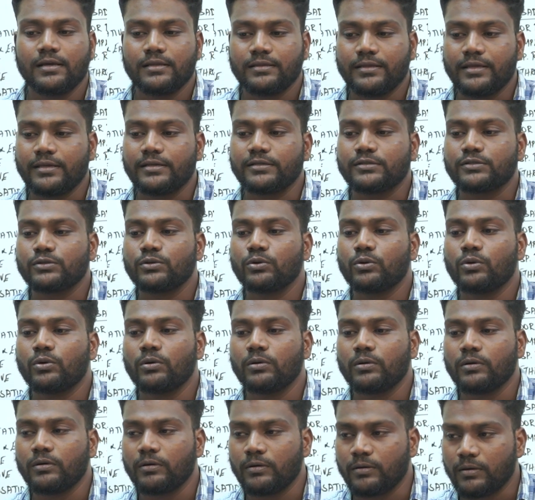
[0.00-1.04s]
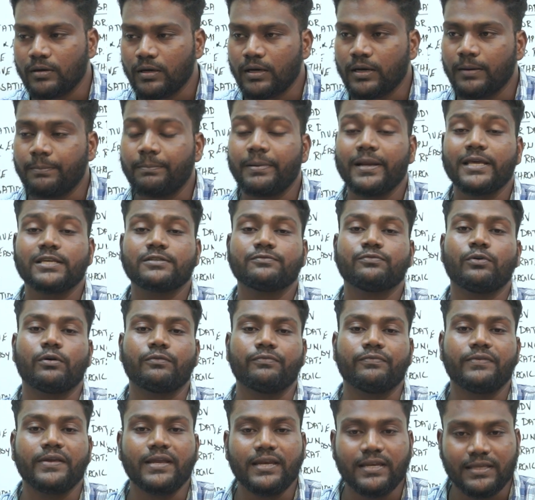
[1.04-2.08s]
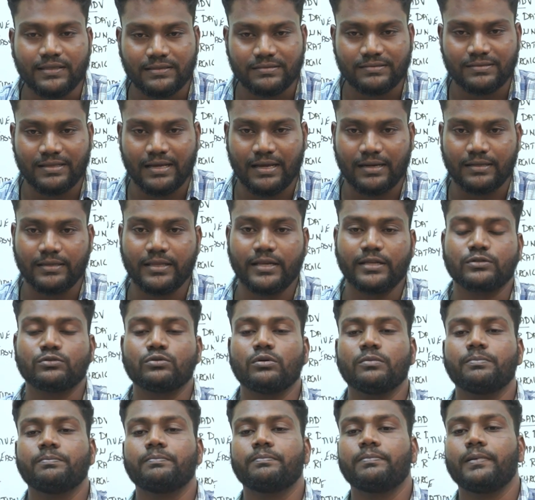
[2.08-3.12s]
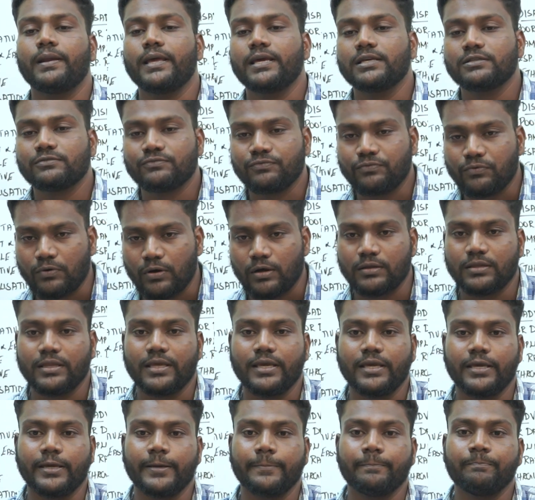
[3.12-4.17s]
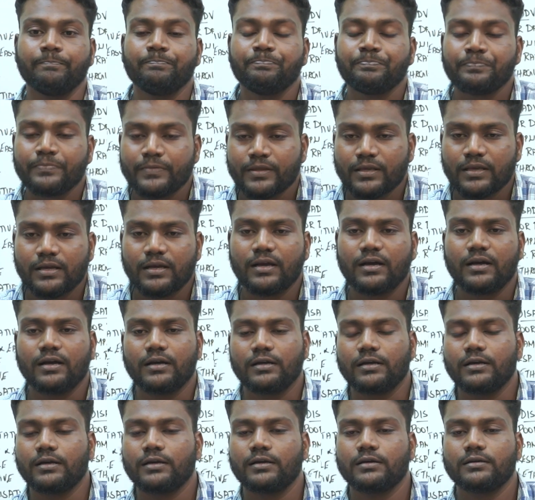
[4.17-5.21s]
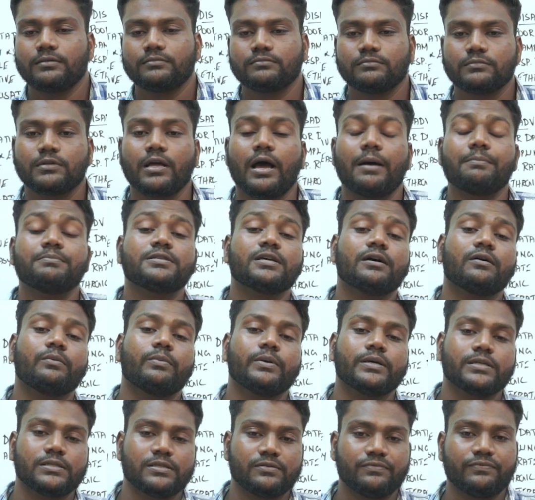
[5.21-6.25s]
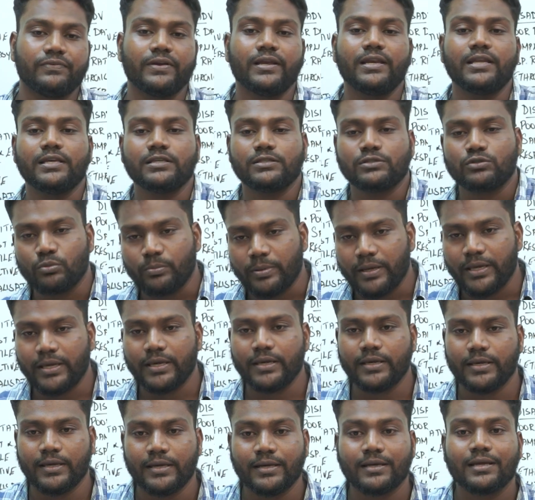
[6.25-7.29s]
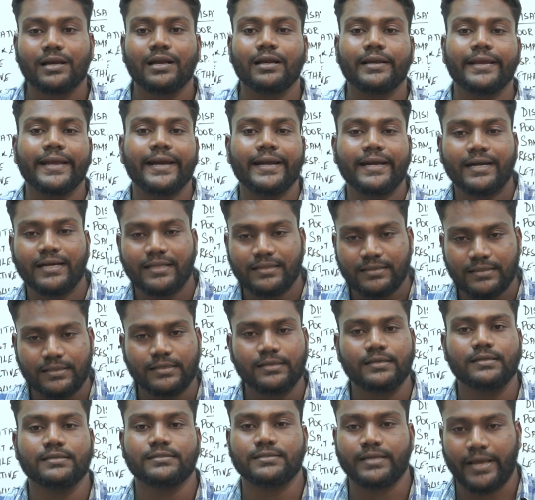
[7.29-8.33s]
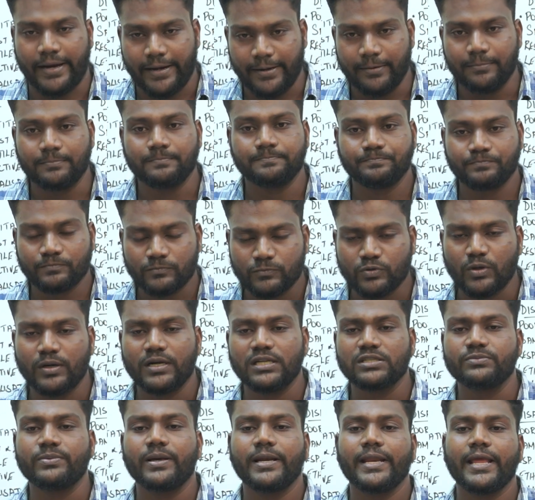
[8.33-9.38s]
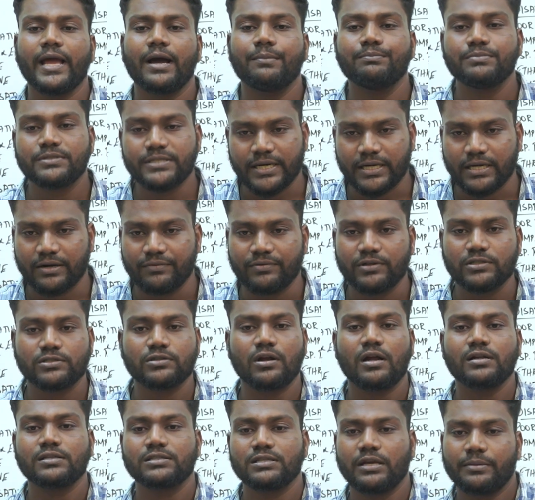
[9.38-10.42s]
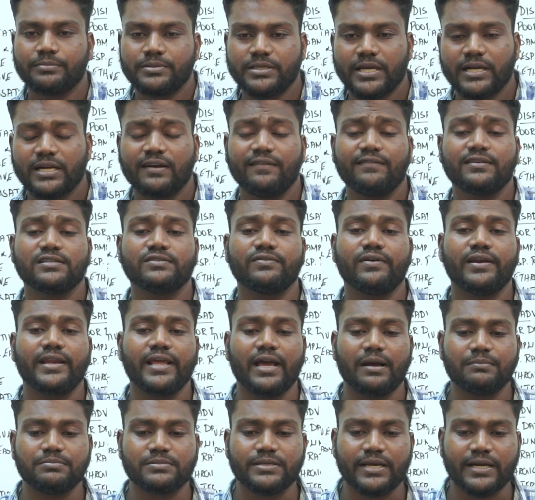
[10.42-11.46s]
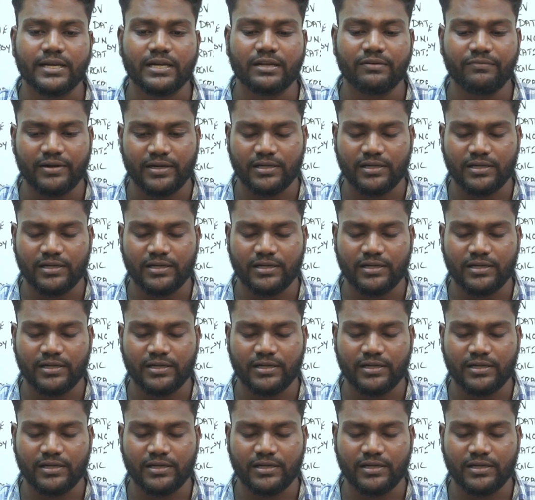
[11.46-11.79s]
There is no place for feelings there. There is no place for the observer's feelings to be inculcated in the design. So it is very objective. It is not subjective. It is very objective.